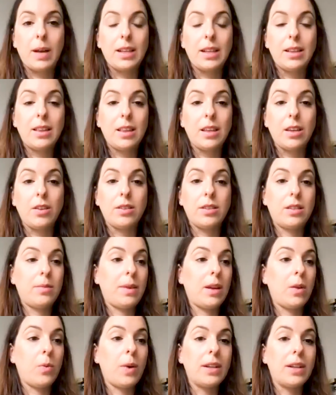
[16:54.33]
It used to be
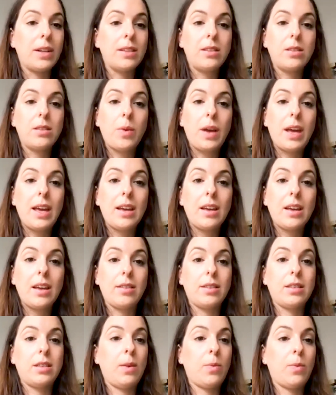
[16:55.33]
once a week, used to
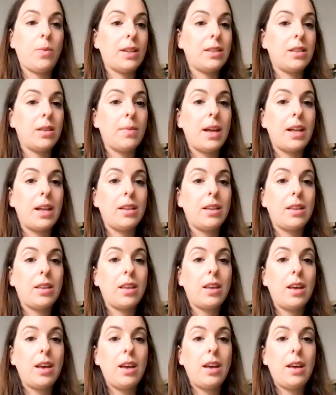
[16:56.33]
be once a month.
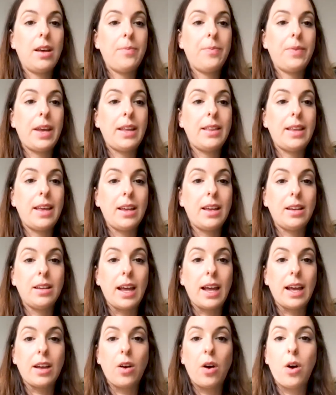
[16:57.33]
And then
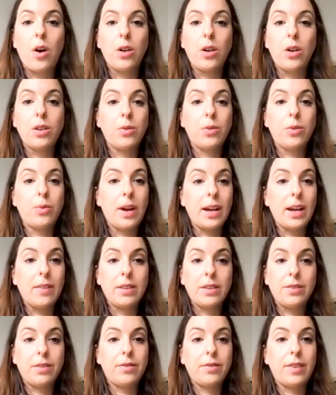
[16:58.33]
like a whole array of different
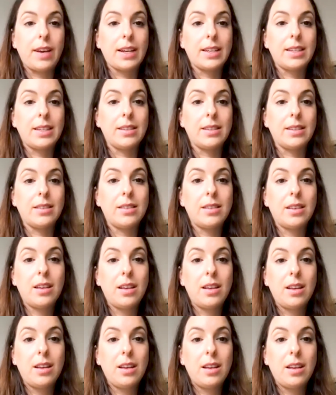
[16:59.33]
factors
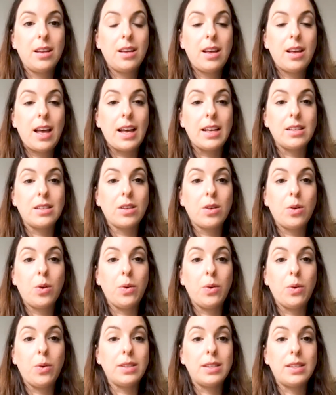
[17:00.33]
has
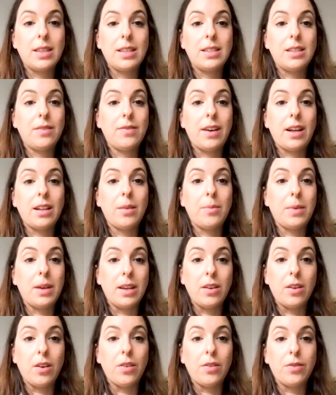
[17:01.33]
caused the development
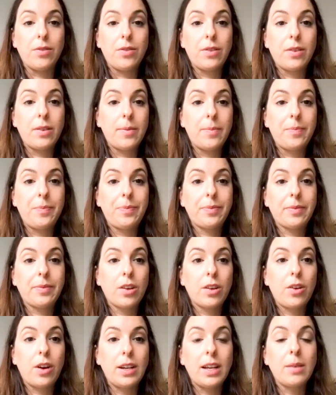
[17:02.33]
of
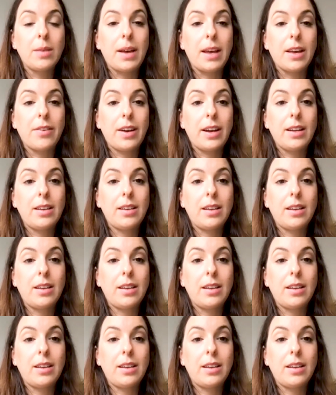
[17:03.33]
chronic migraine.